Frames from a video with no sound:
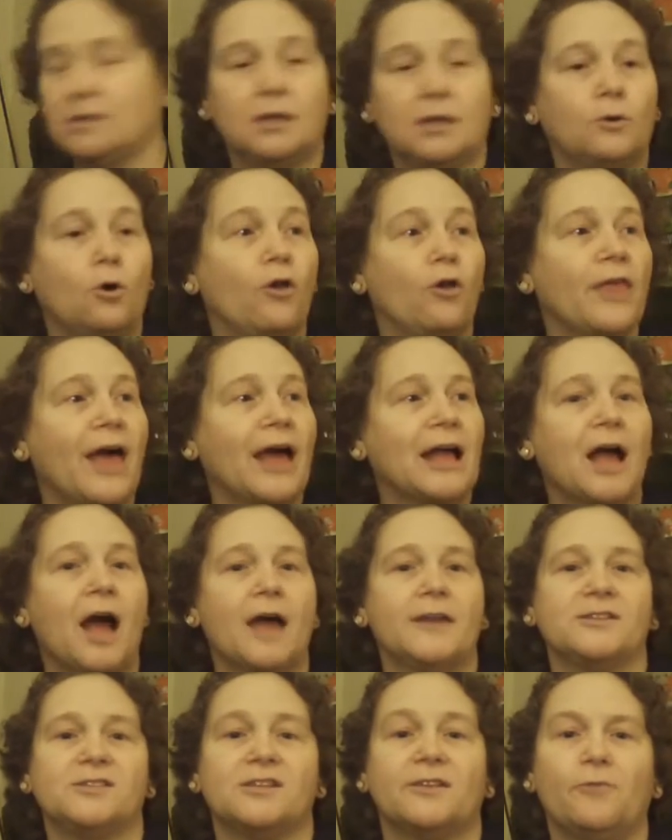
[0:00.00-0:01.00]
and all that
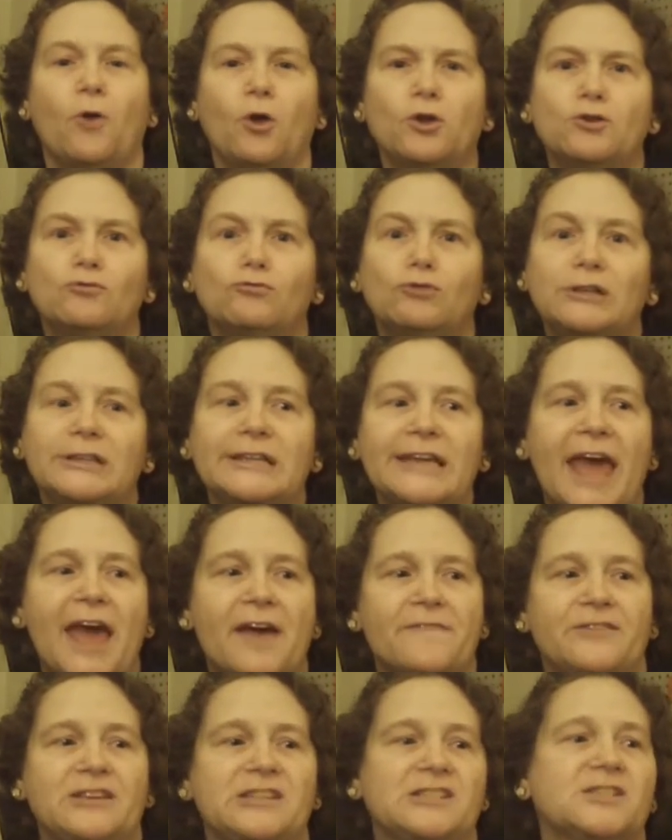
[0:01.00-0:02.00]
kind of stuff, all your really
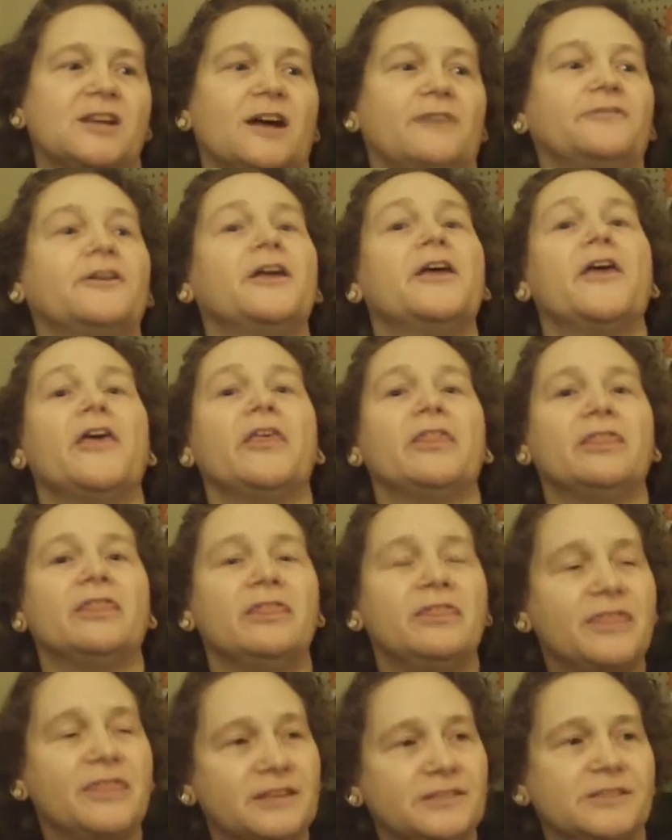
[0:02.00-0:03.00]
heavy stuff.
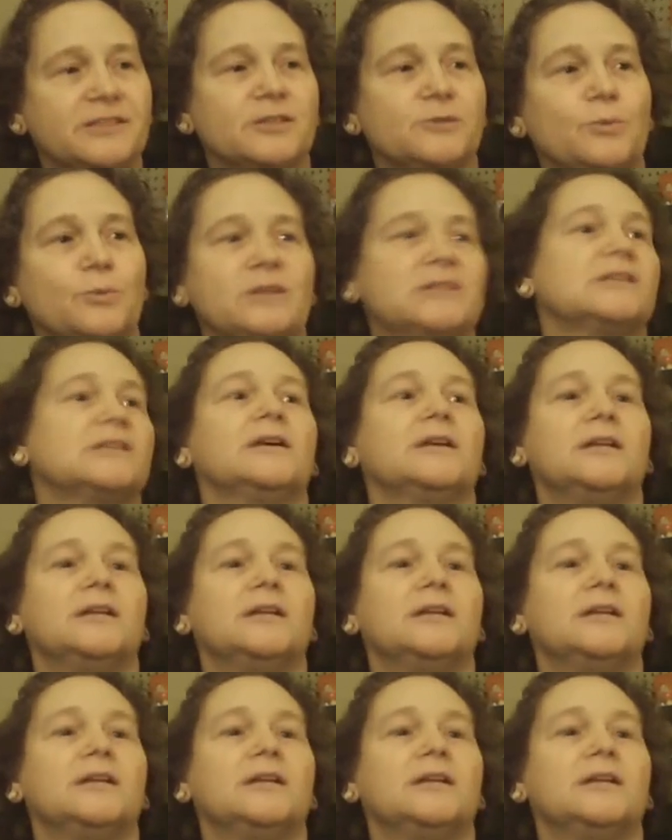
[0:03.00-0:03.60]
This is what's